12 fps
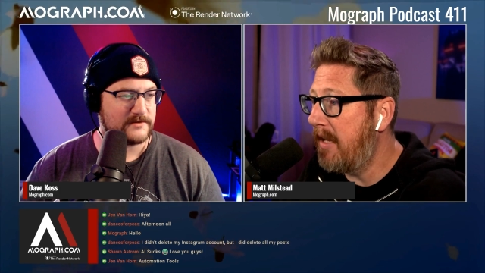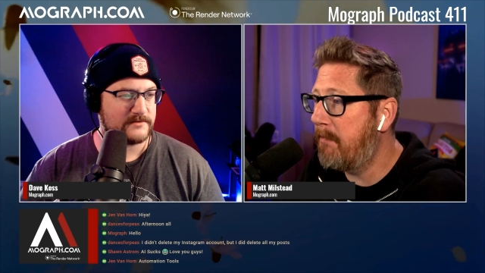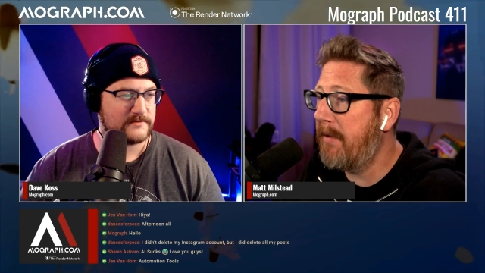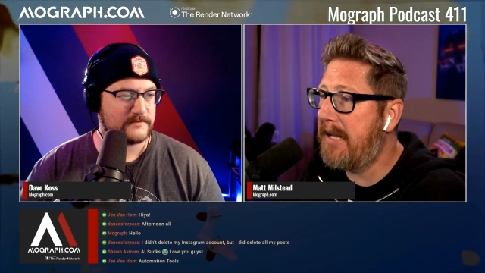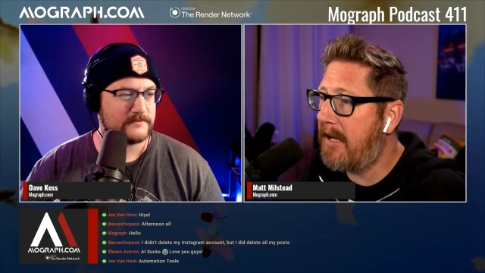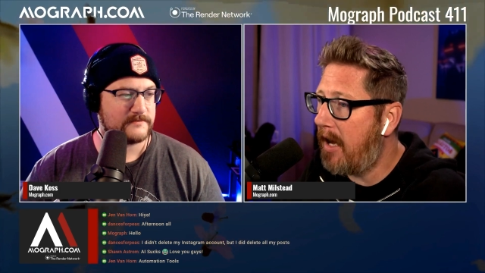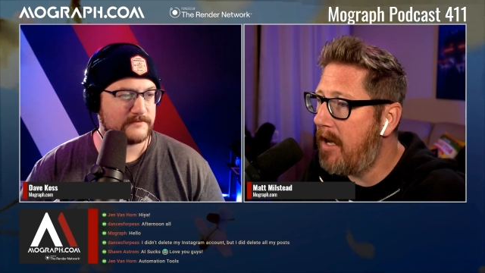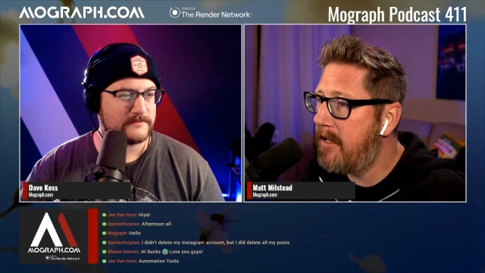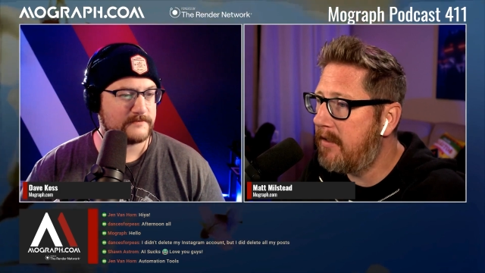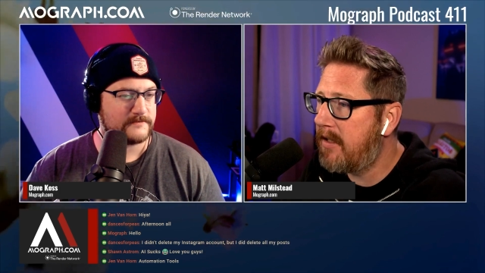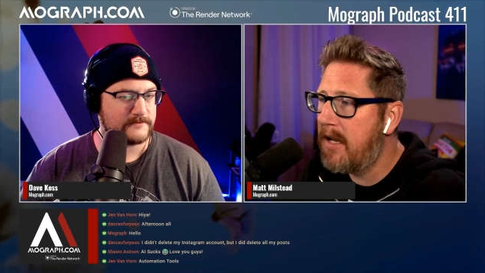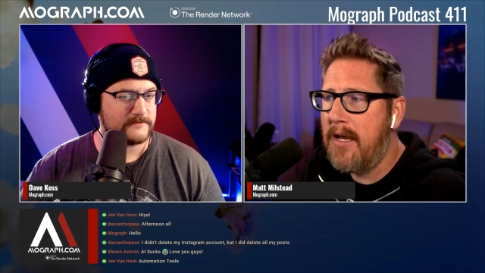Speaker 1: right.
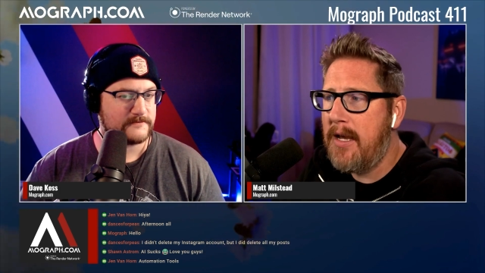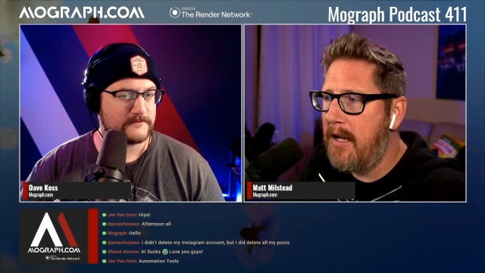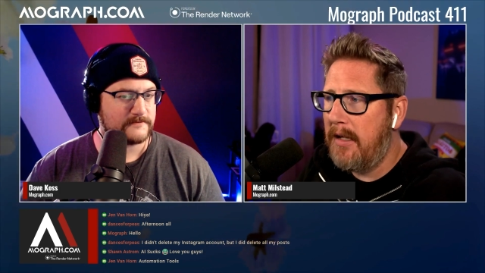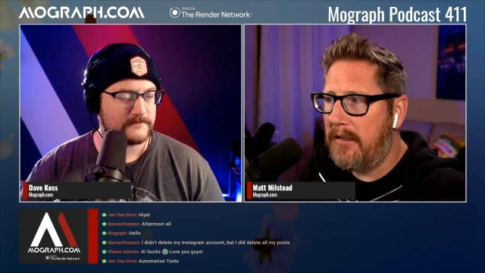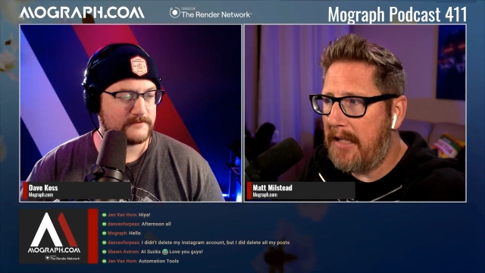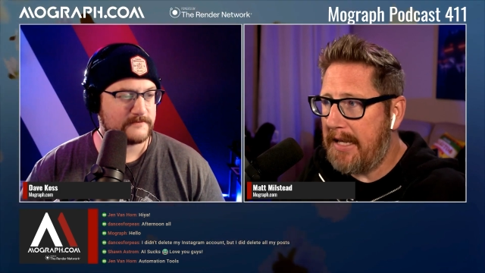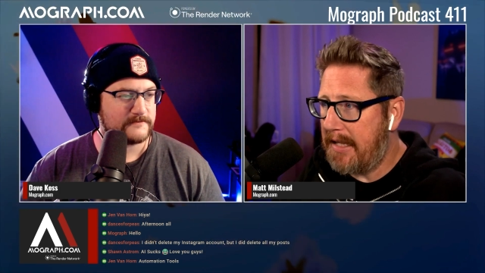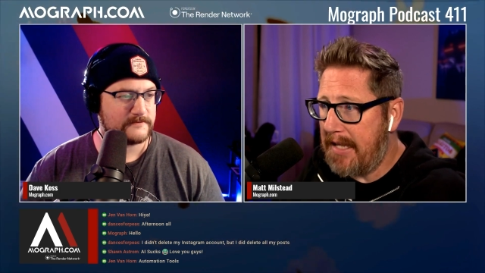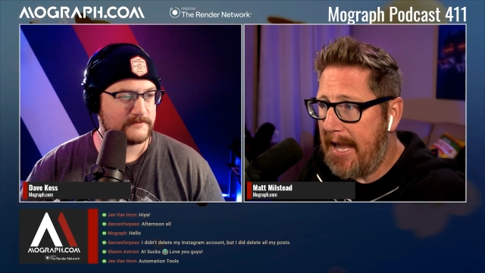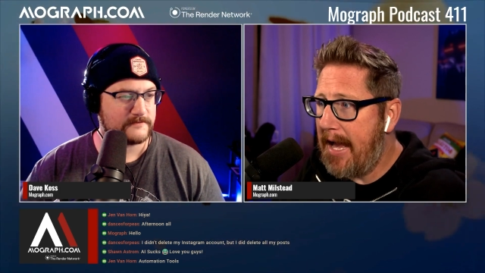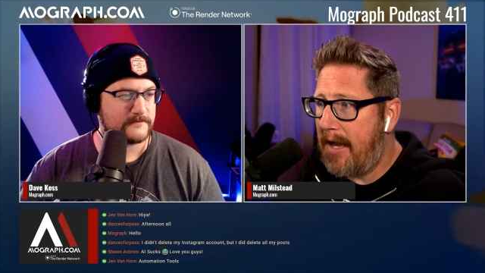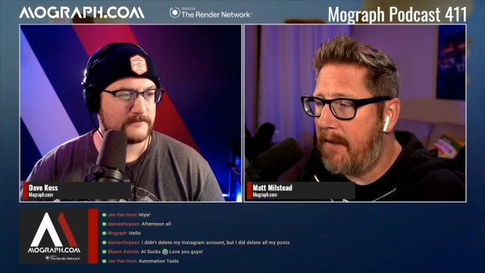because, like,
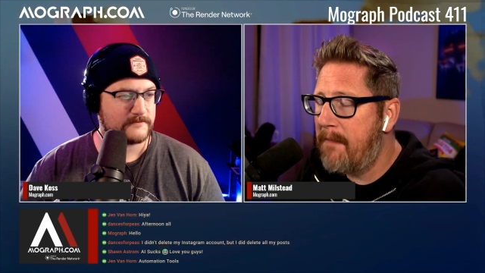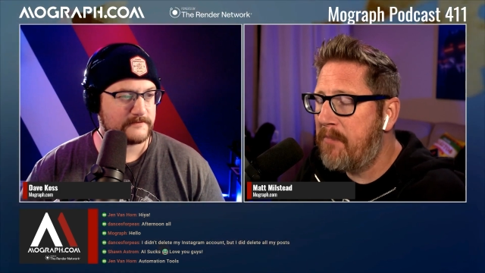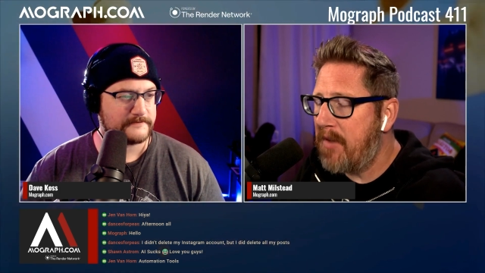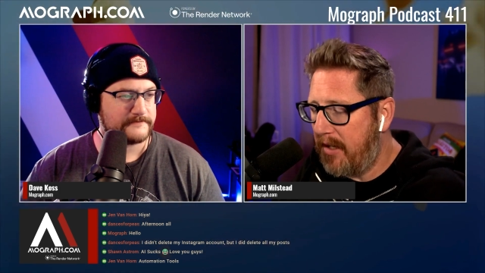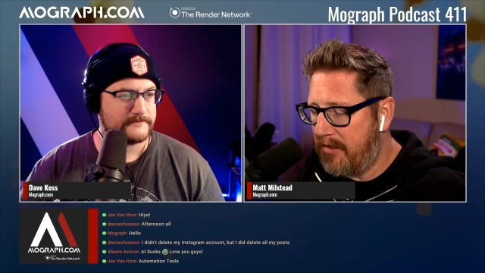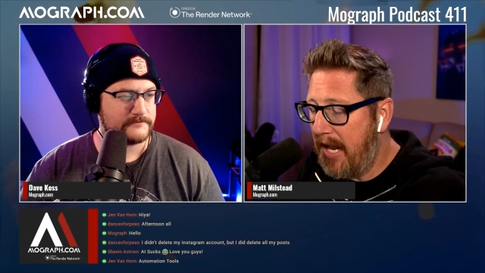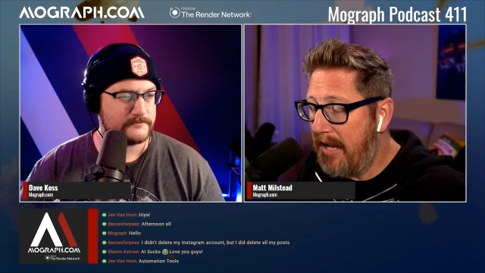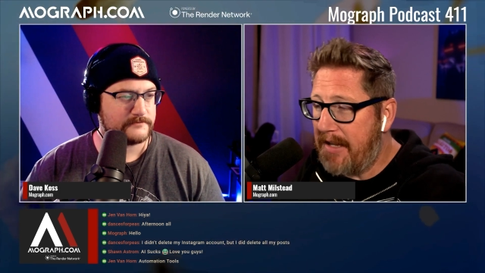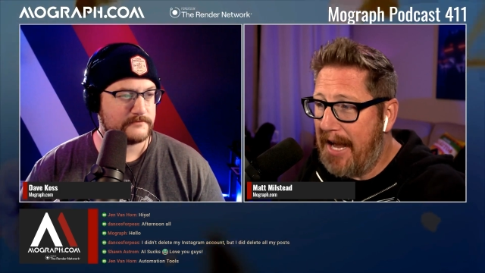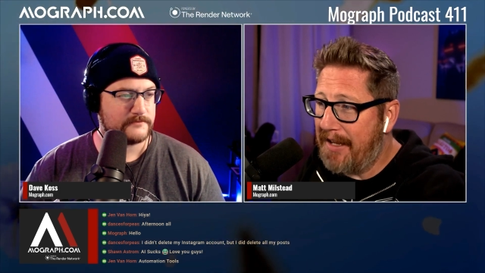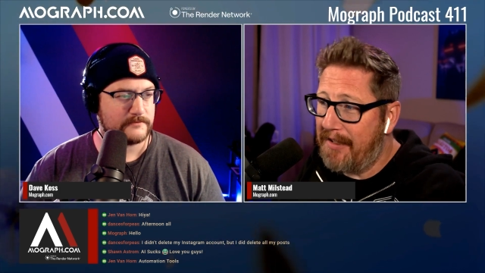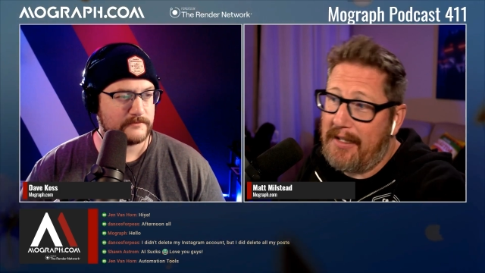yeah, I, I,
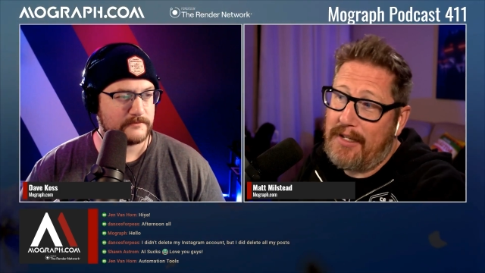I'm,